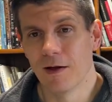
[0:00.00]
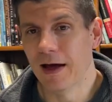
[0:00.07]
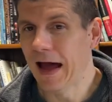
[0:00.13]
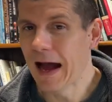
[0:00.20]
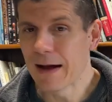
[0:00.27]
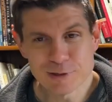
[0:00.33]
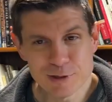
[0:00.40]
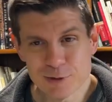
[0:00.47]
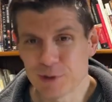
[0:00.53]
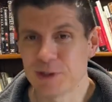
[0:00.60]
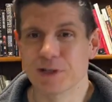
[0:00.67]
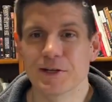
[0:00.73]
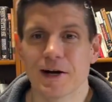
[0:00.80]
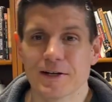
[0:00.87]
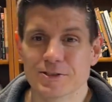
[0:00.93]
Absolutely,
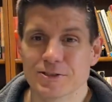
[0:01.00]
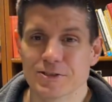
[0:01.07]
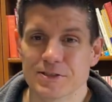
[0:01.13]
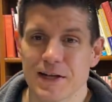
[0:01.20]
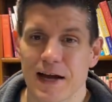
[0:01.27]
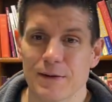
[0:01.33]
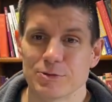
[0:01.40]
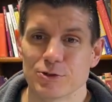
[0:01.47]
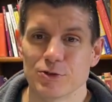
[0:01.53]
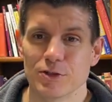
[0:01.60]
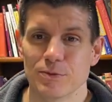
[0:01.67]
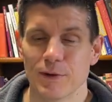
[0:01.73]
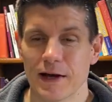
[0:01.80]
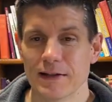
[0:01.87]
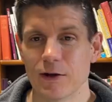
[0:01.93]
he does. Absolutely.
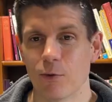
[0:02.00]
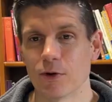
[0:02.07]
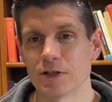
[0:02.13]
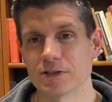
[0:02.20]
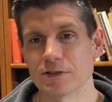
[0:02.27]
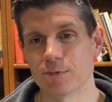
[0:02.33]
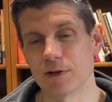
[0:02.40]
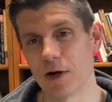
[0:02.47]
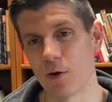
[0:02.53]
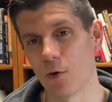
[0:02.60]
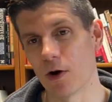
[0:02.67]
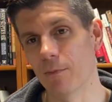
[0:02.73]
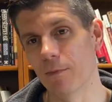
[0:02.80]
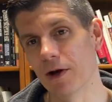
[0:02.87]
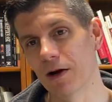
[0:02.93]
But they
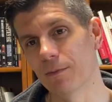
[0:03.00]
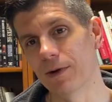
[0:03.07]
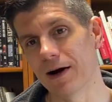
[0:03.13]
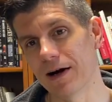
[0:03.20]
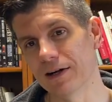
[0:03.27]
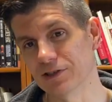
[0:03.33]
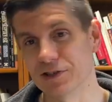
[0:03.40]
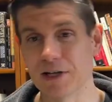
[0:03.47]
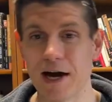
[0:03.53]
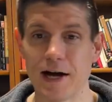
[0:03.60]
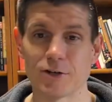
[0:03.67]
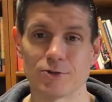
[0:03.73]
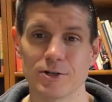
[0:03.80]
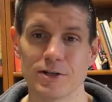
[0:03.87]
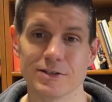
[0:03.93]
want to minimize
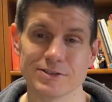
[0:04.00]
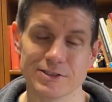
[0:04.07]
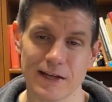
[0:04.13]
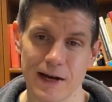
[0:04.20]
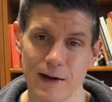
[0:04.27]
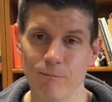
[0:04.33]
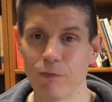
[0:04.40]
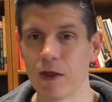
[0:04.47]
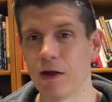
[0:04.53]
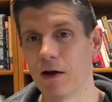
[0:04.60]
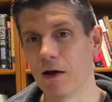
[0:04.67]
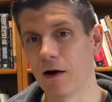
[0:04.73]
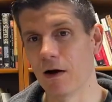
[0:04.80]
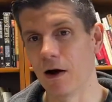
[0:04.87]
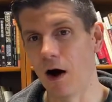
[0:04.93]
doctrine and say,
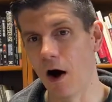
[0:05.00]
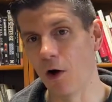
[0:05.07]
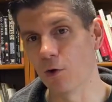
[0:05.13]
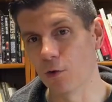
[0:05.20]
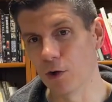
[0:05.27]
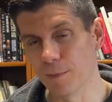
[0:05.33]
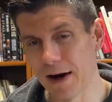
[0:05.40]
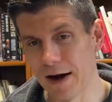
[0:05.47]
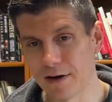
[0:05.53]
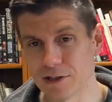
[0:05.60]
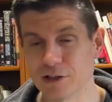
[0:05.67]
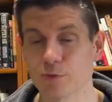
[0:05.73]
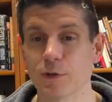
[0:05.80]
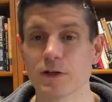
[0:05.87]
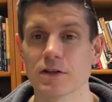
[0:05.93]
all that really matters
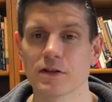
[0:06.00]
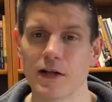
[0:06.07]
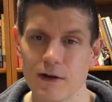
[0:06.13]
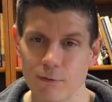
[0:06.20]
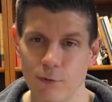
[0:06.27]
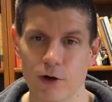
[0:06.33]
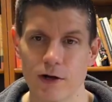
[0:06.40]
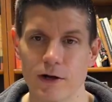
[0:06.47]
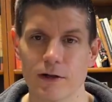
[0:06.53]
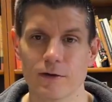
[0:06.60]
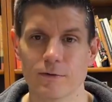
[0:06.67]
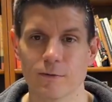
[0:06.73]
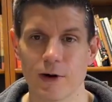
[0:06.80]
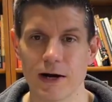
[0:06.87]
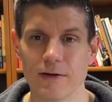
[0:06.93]
is we love one another,
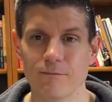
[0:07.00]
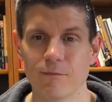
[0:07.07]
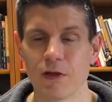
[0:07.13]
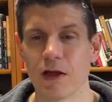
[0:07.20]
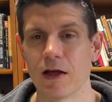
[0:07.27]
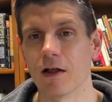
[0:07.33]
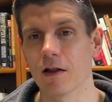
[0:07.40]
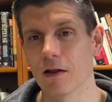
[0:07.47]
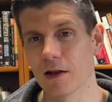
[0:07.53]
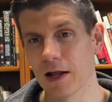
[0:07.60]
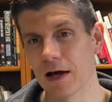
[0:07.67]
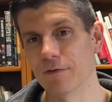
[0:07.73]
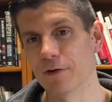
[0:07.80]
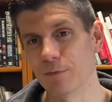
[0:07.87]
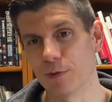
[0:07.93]
right?
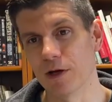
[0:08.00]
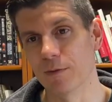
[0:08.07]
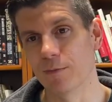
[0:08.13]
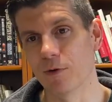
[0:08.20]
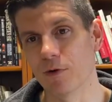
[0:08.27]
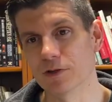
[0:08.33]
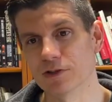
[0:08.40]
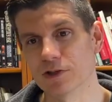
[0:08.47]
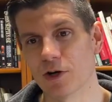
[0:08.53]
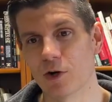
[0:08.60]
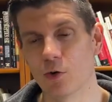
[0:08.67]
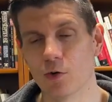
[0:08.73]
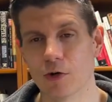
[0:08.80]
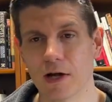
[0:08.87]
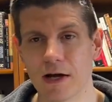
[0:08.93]
Loving people. So
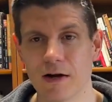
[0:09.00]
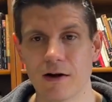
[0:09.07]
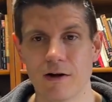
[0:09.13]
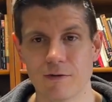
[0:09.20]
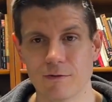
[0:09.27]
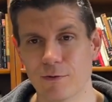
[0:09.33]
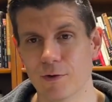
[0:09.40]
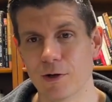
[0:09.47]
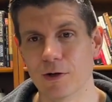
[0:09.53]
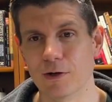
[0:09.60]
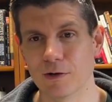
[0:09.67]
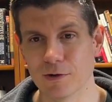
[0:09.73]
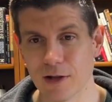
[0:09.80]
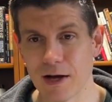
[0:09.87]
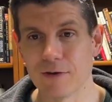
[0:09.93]
love
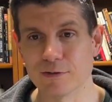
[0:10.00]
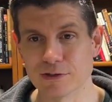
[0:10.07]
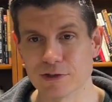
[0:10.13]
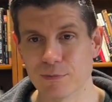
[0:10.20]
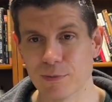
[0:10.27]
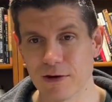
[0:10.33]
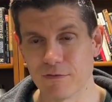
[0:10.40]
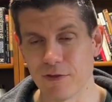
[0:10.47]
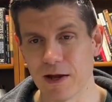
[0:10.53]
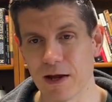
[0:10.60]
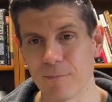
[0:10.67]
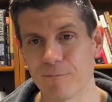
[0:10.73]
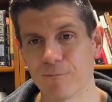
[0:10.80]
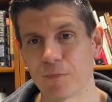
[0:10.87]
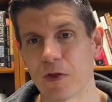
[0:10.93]
is the big
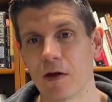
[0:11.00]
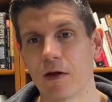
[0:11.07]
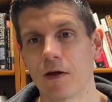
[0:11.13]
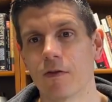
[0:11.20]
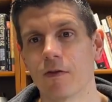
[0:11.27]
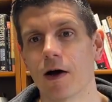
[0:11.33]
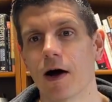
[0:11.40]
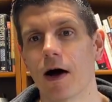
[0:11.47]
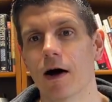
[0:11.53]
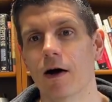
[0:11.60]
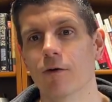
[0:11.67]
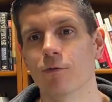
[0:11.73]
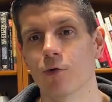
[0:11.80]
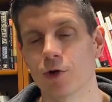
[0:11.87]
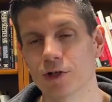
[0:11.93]
thing
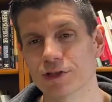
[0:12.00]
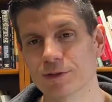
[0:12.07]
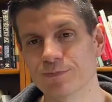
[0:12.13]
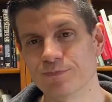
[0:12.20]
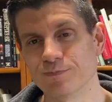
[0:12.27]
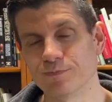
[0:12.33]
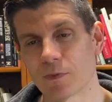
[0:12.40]
of religion.